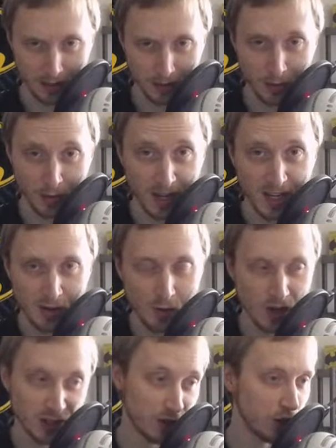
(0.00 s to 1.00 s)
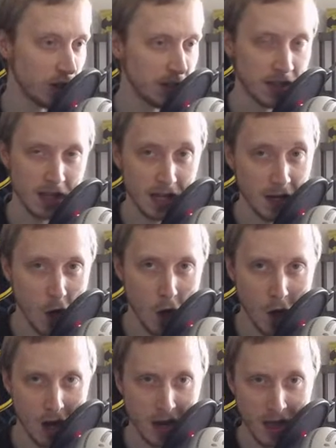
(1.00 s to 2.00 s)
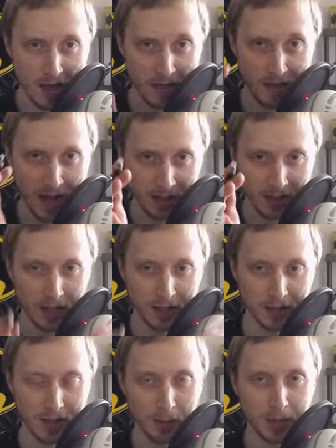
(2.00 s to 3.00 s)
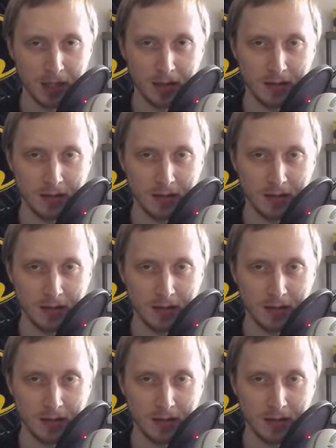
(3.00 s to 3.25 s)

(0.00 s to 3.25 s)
So any questions then on that concept?